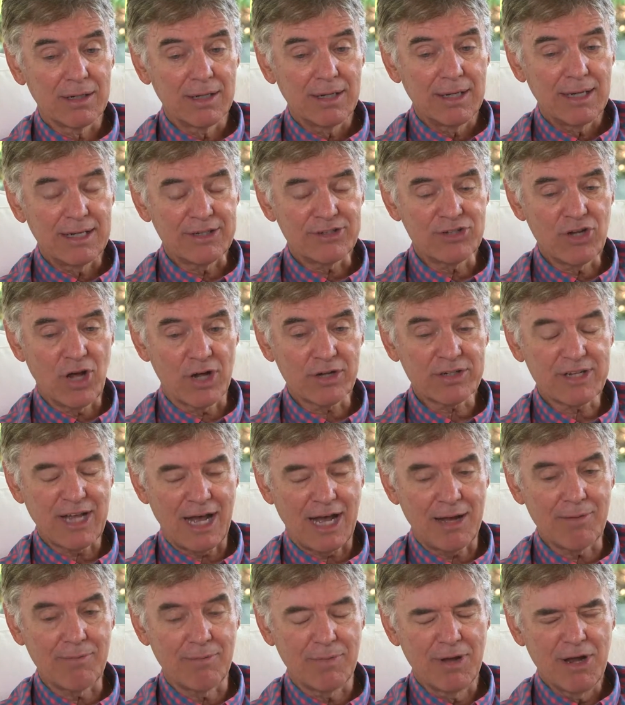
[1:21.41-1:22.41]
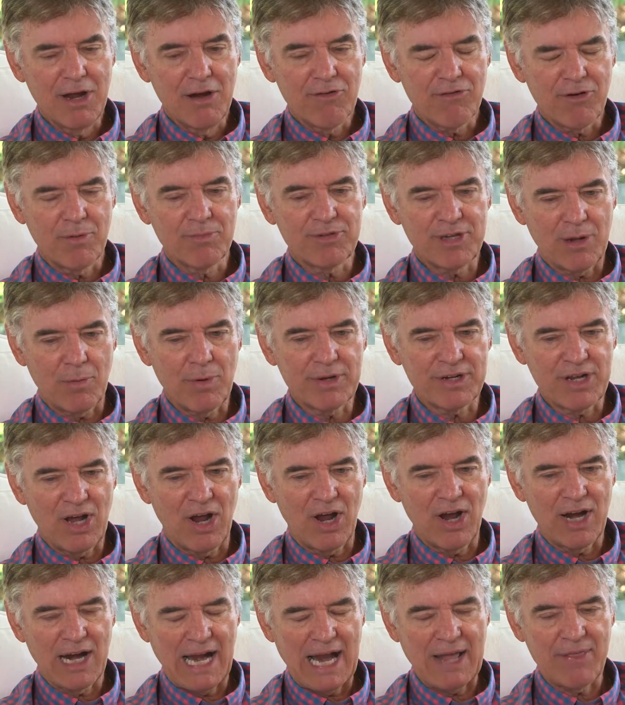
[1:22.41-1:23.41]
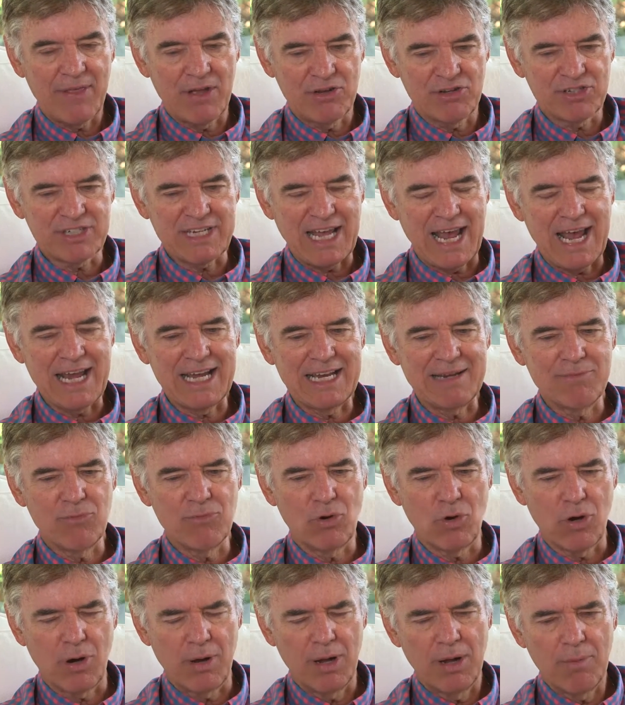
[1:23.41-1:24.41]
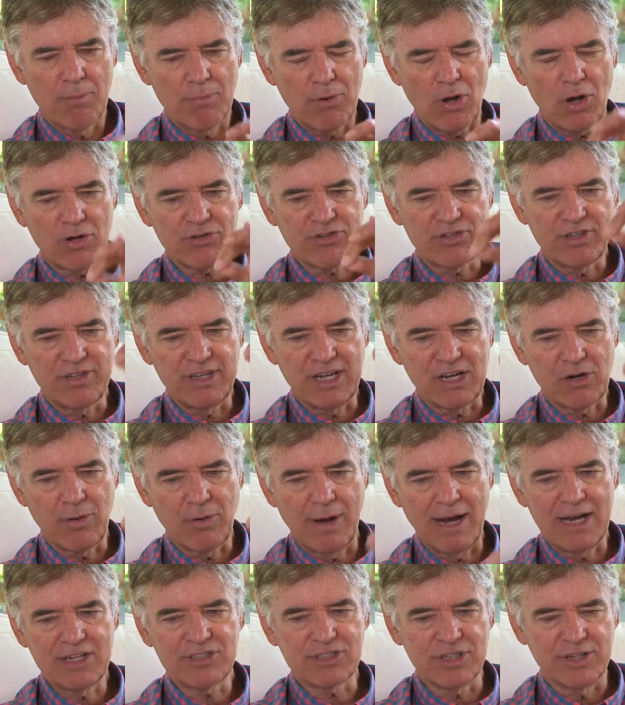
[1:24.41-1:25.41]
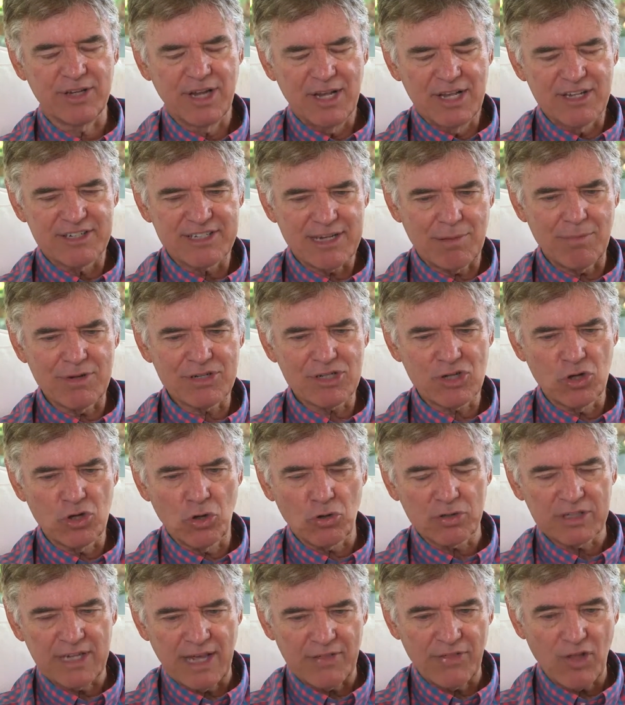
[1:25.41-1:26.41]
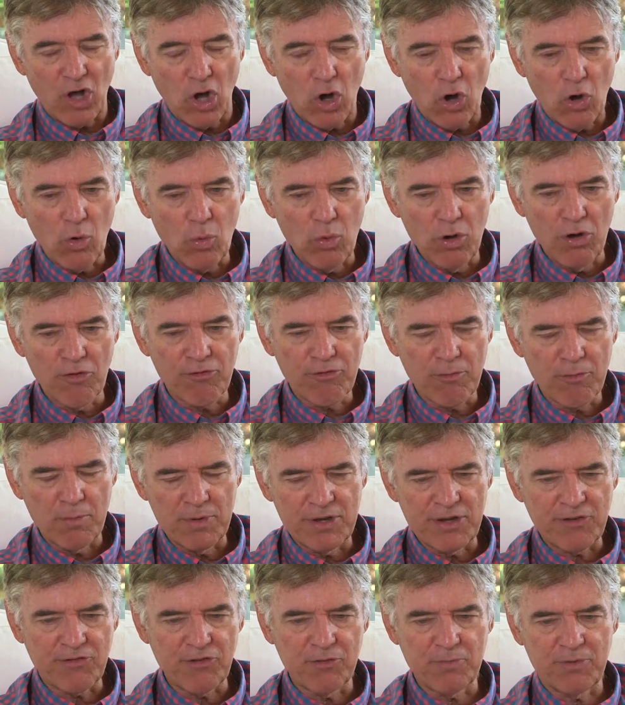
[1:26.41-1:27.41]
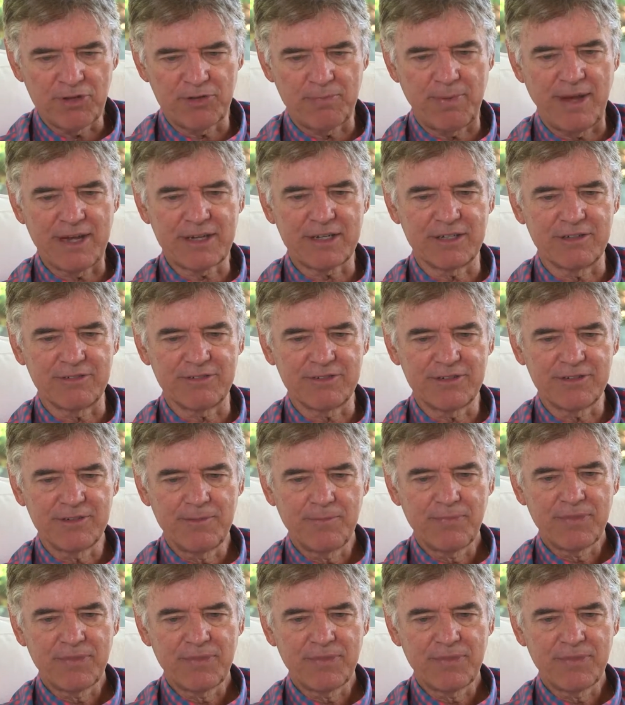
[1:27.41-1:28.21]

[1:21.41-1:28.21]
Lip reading: It's not come from someone going out there and just adding more blocks to the equation. Someone's looked at the whole world from a different perspective.